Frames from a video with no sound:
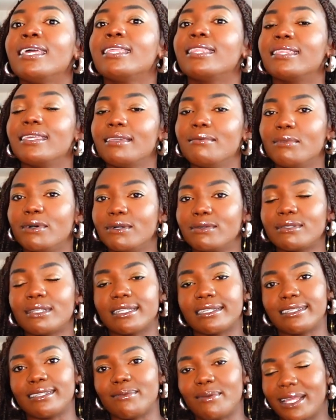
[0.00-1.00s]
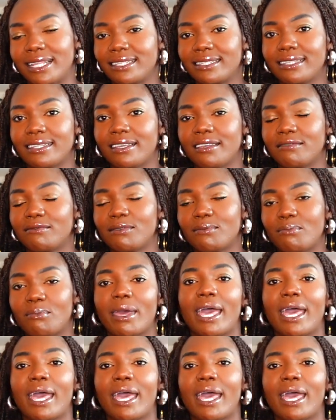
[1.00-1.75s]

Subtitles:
the most expensive